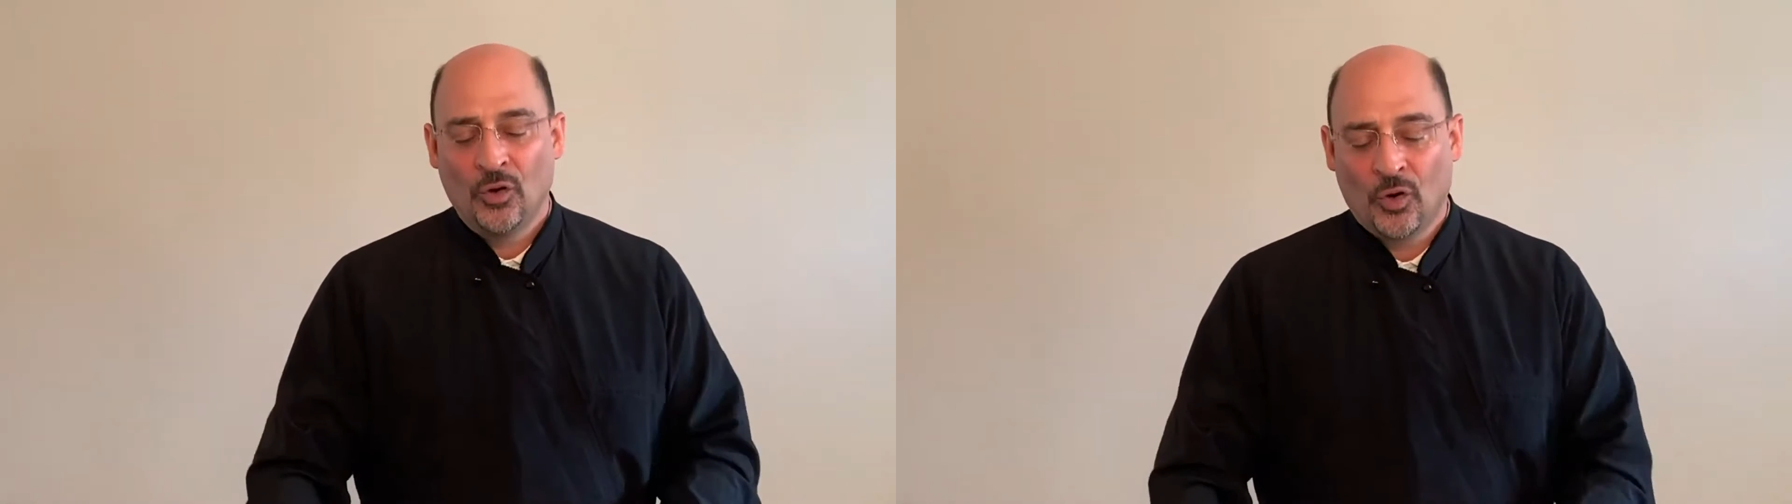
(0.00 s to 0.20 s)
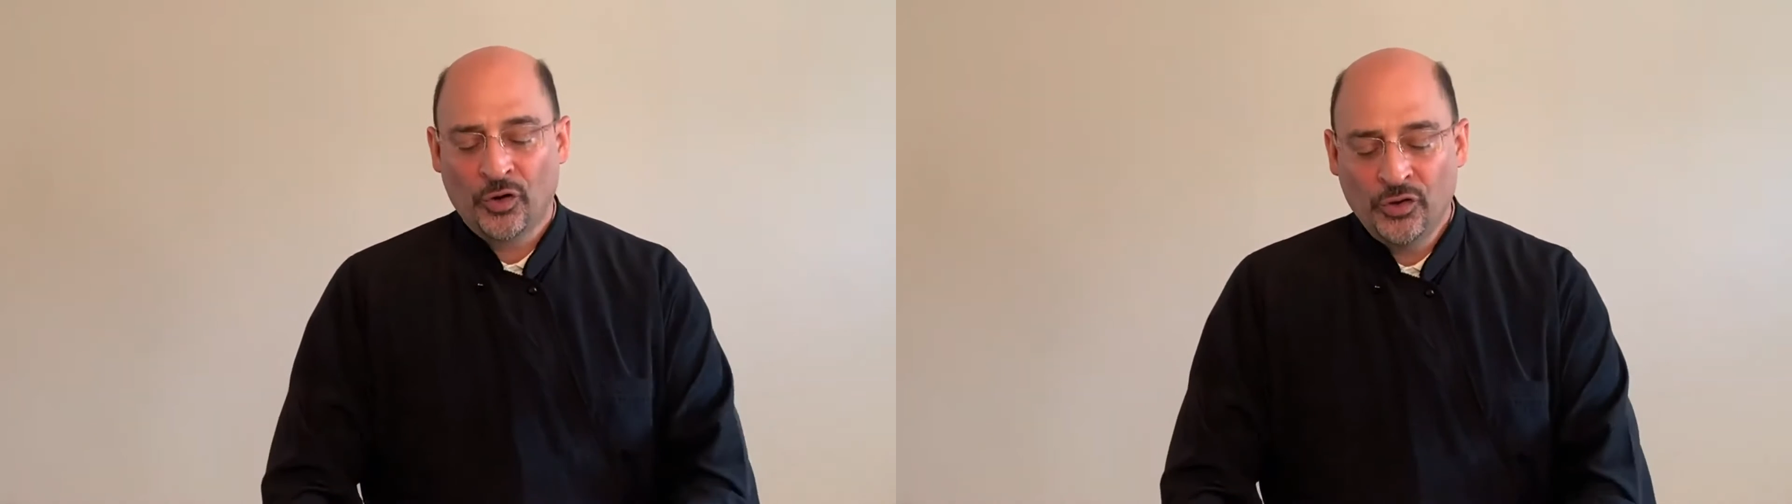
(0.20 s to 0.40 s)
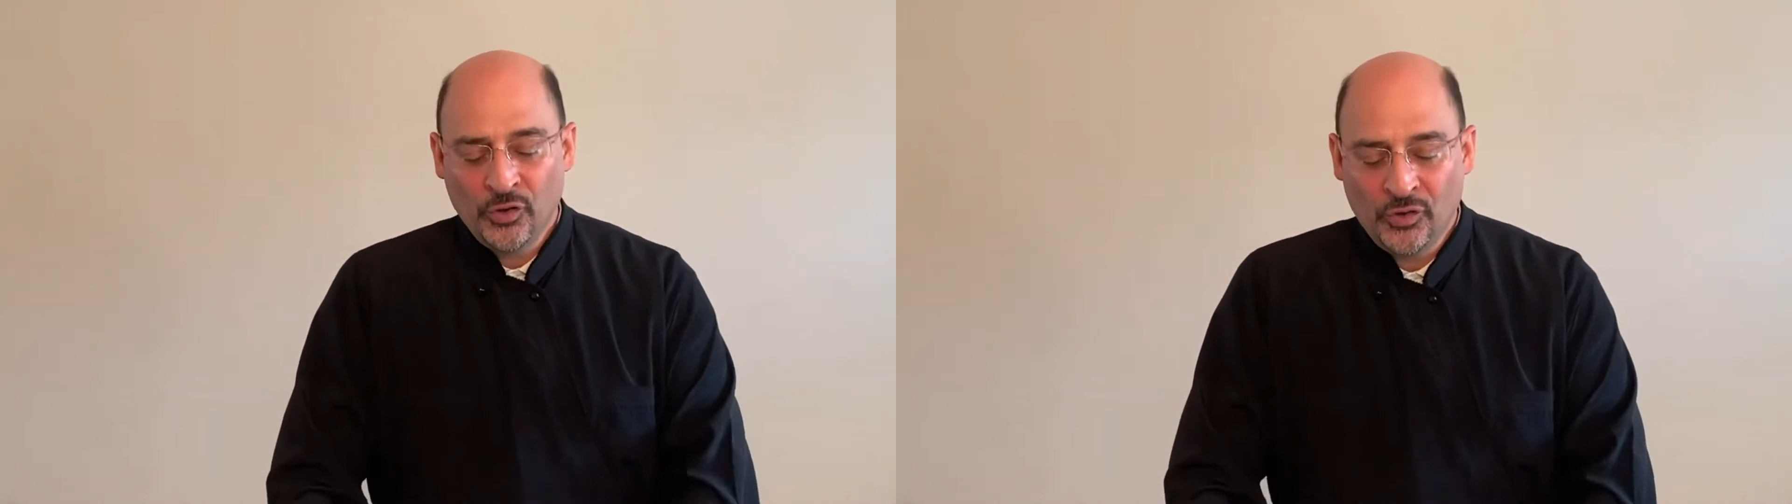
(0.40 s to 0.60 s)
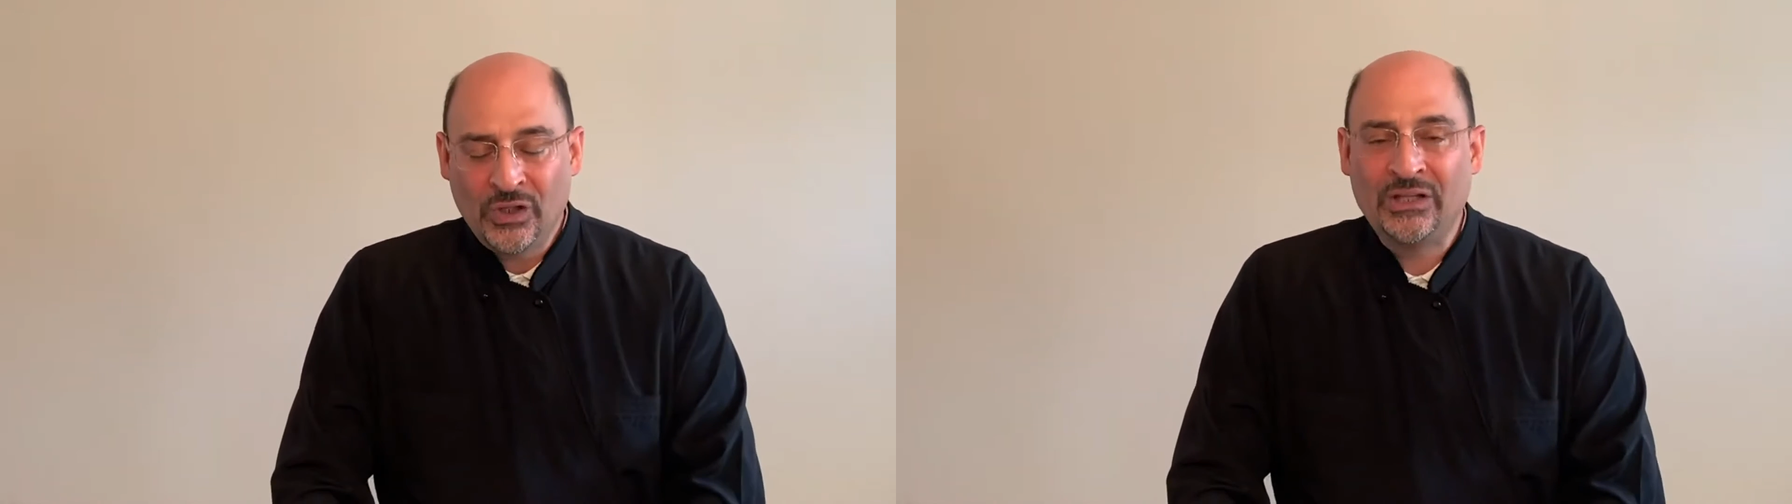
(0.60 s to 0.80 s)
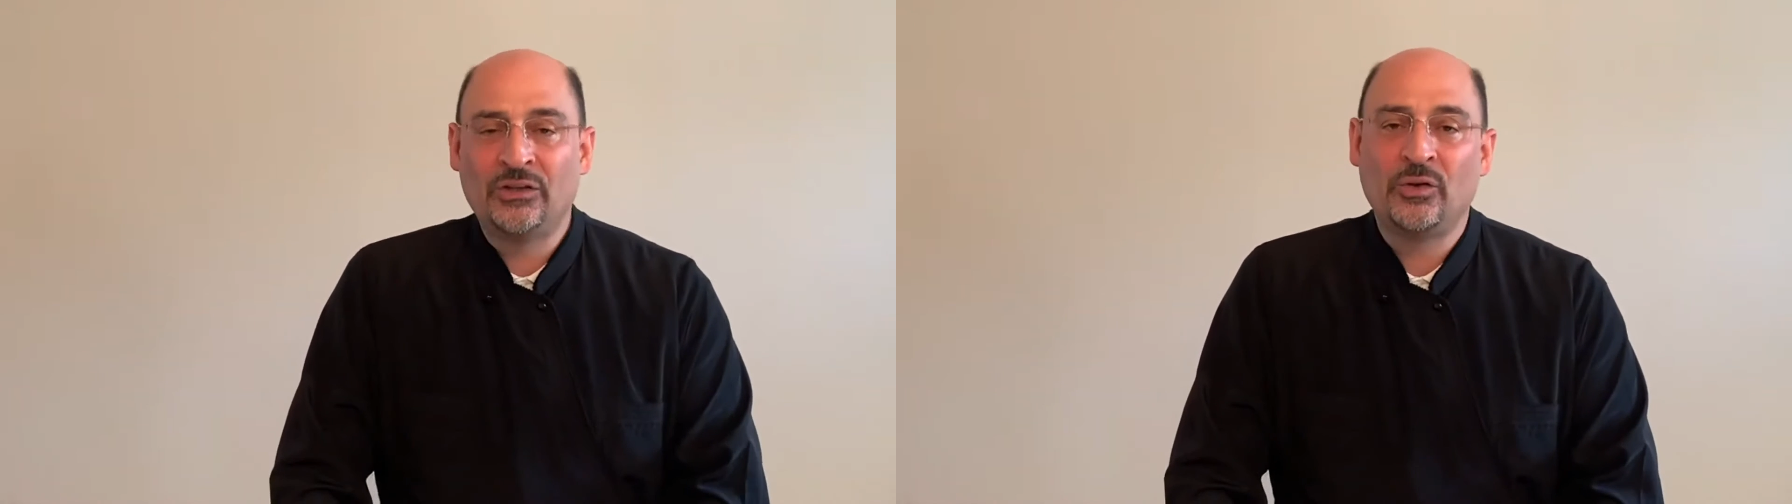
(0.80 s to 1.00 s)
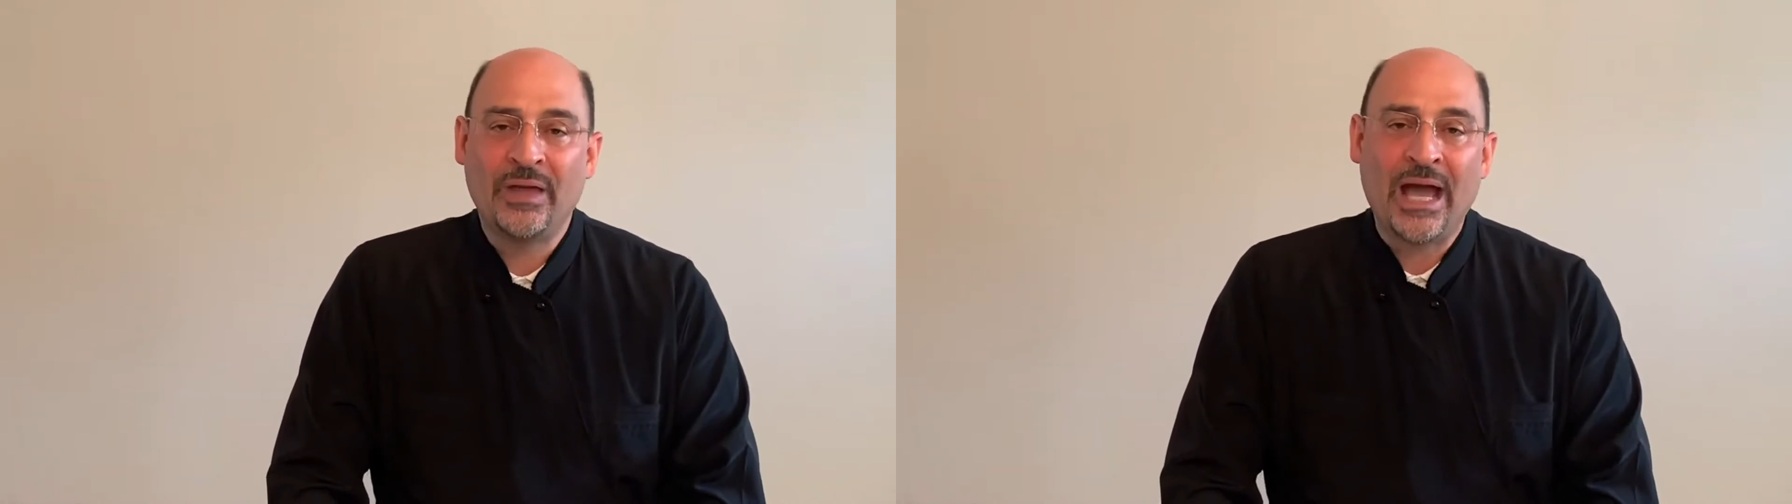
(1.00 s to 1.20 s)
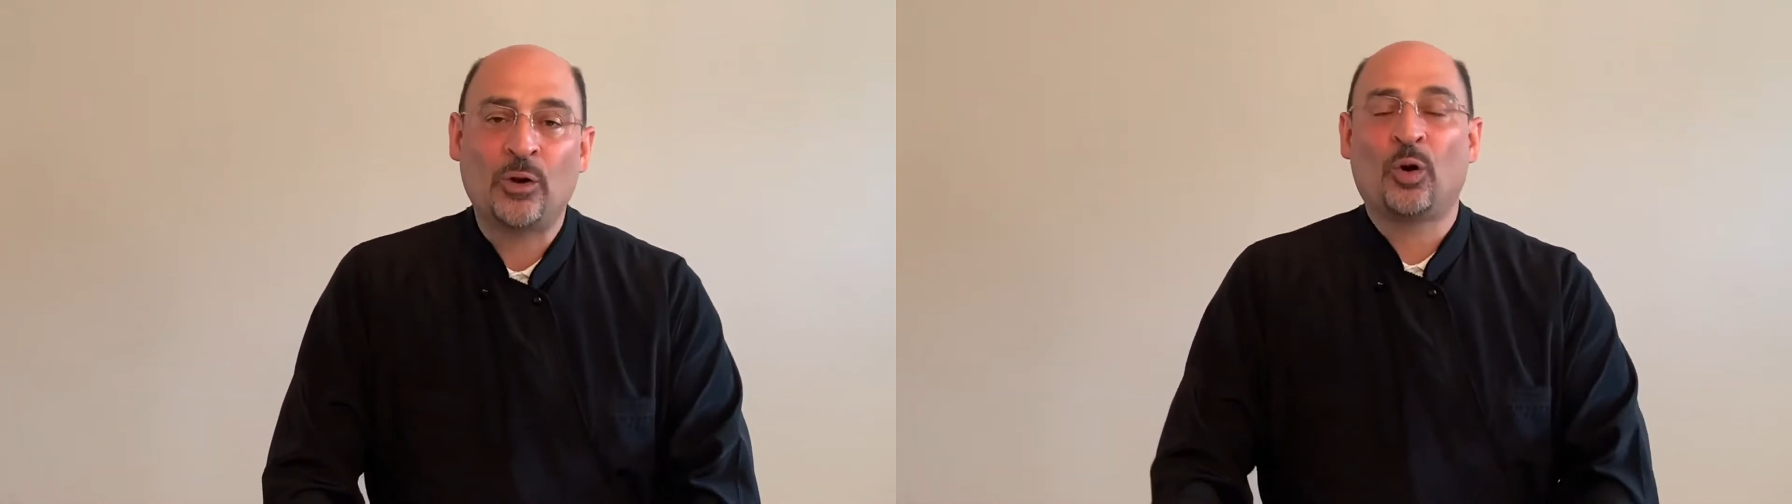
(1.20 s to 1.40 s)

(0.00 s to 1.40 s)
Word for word: or you need to do that,